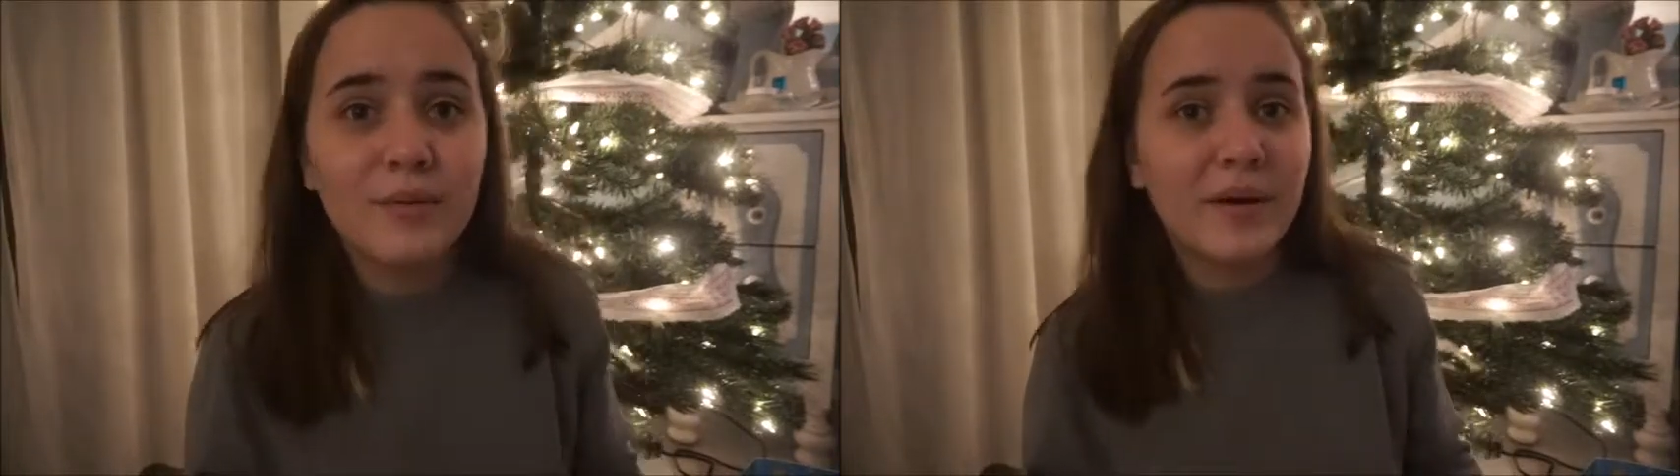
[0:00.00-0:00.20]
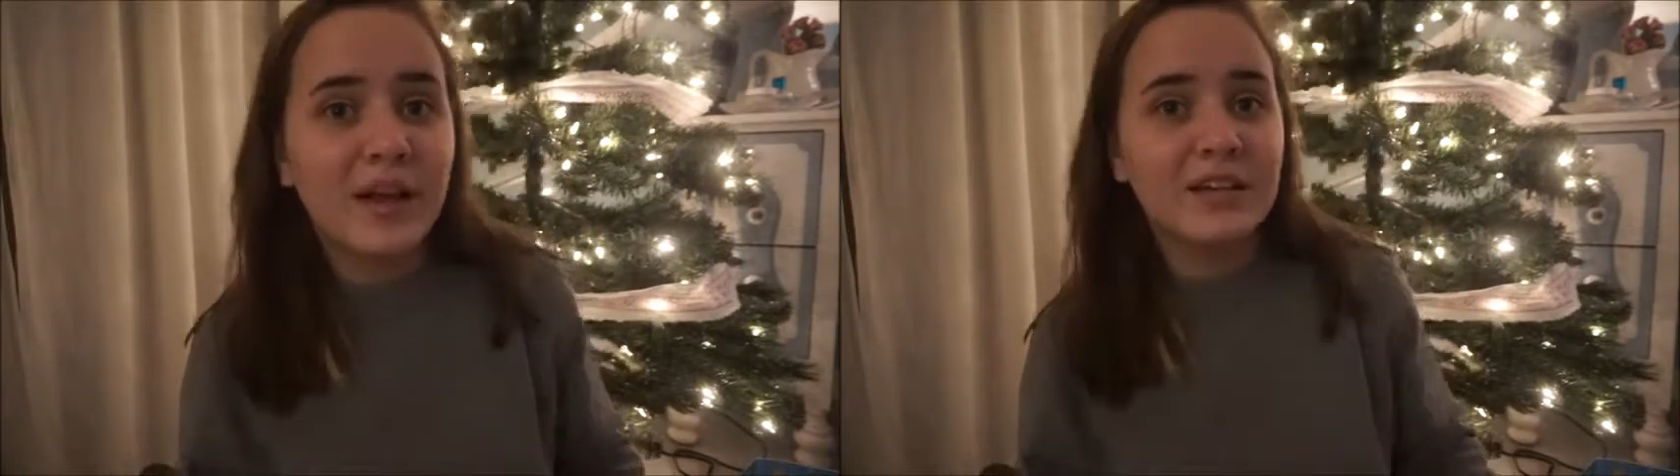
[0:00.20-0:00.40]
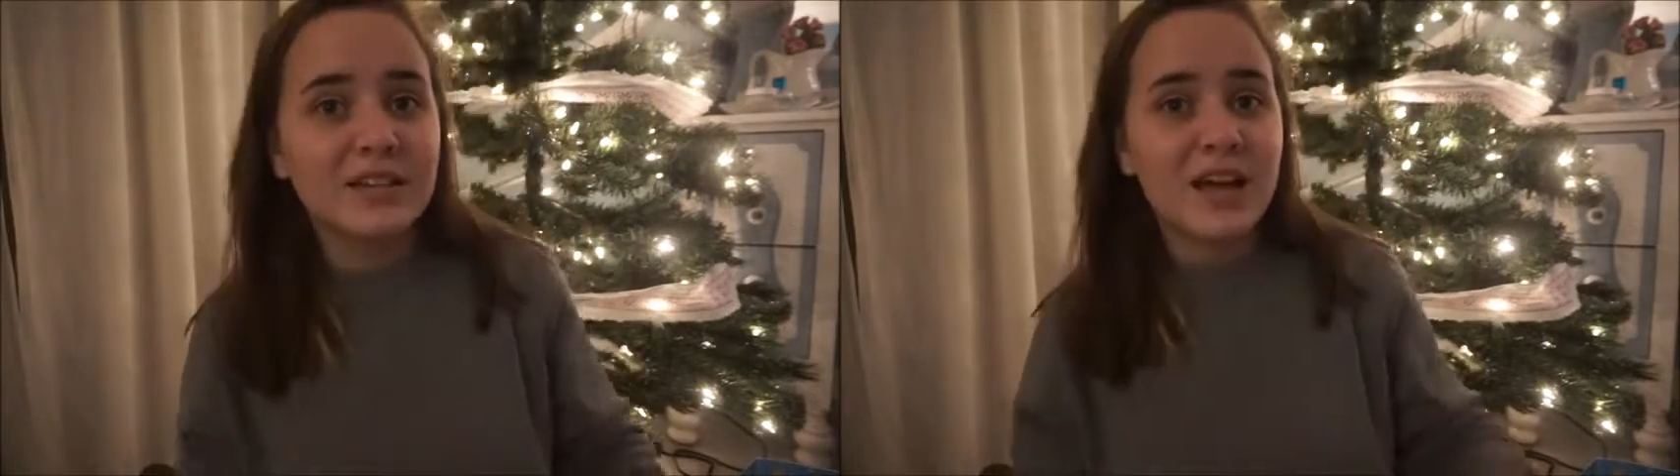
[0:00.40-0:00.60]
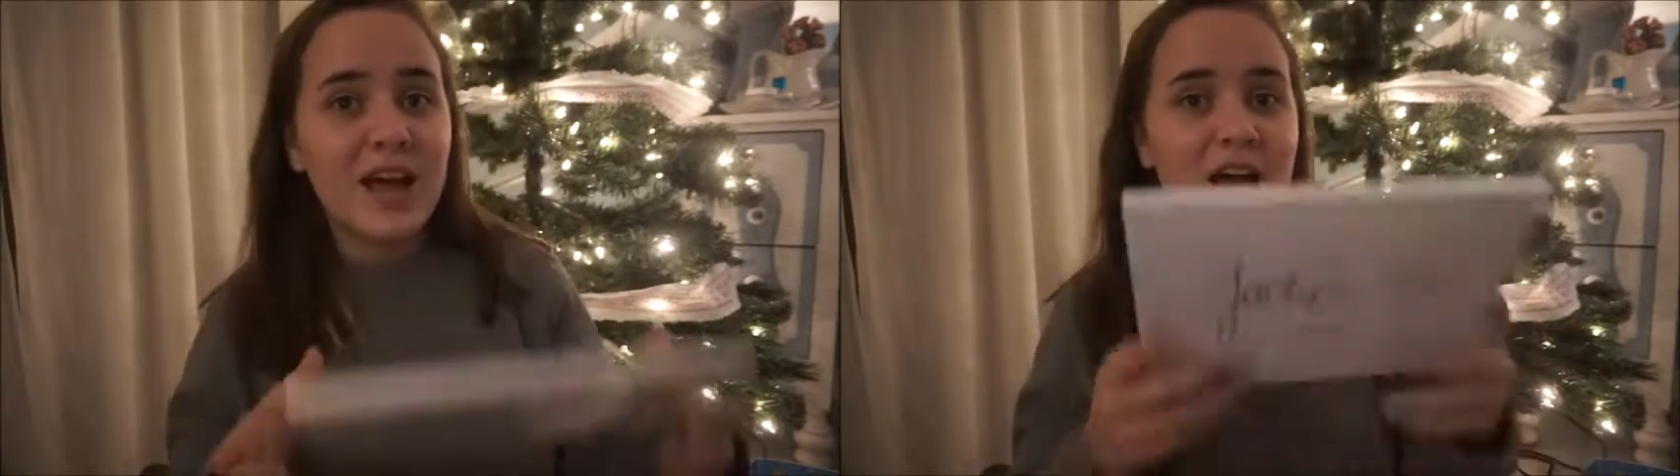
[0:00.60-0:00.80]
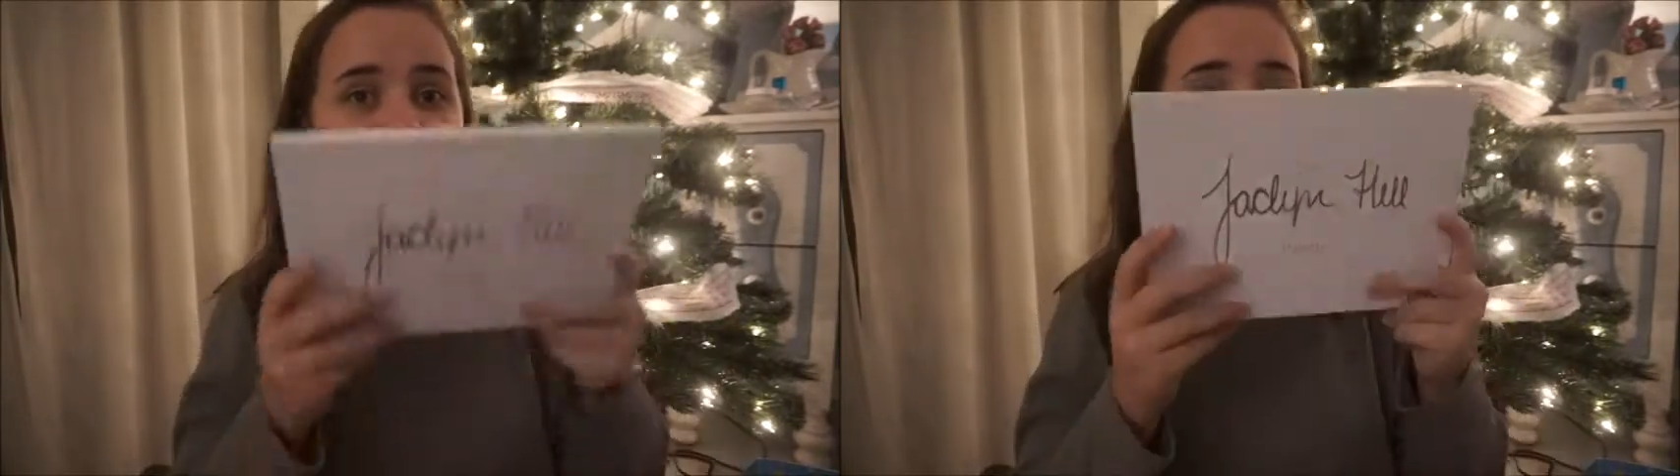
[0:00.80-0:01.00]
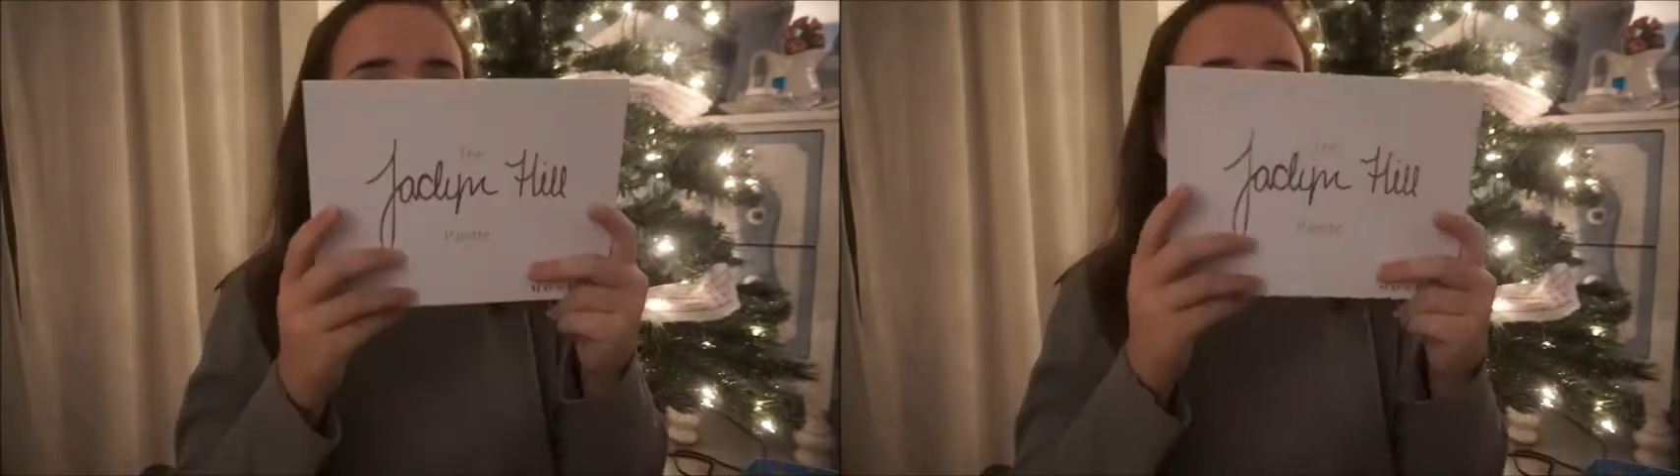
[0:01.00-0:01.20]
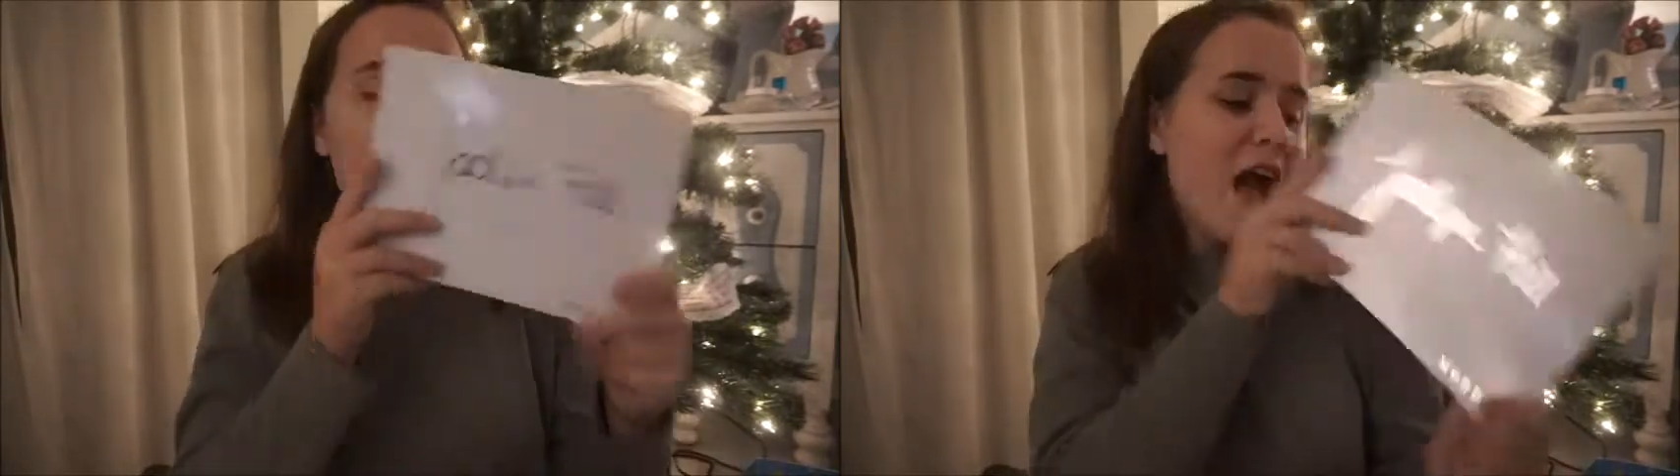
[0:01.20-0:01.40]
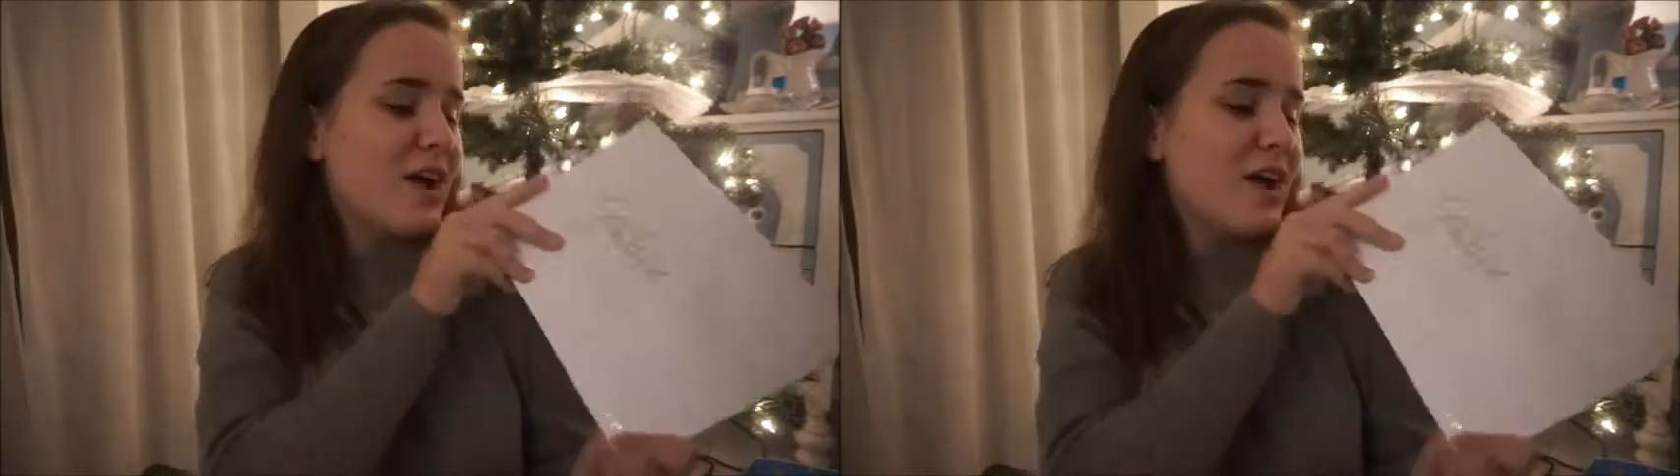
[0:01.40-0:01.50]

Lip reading: but I